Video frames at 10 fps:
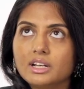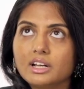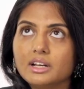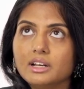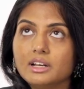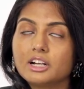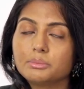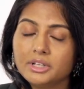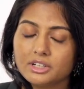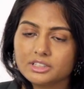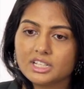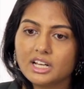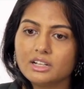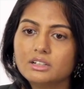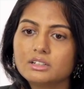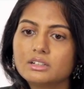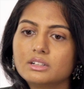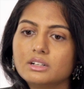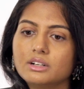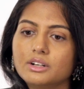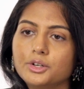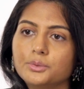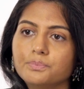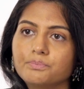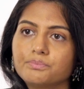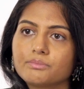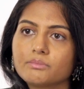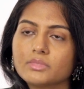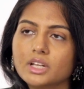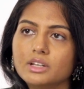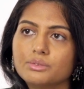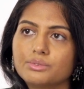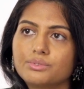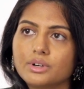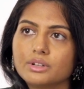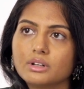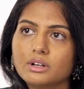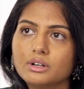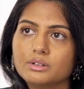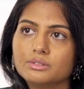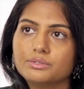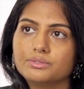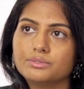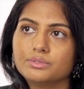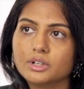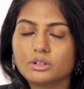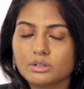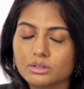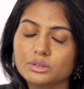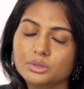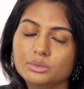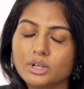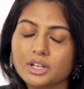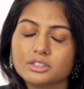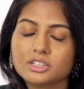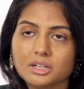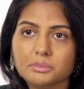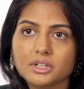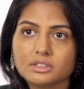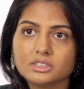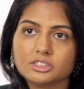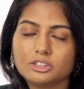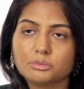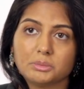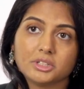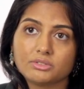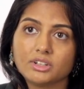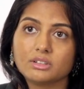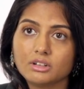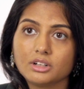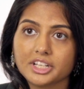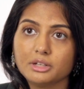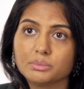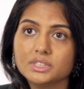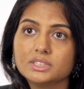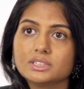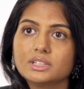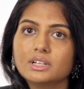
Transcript: I had a panic attack in front of a girl who at the time I considered my best friend on campus.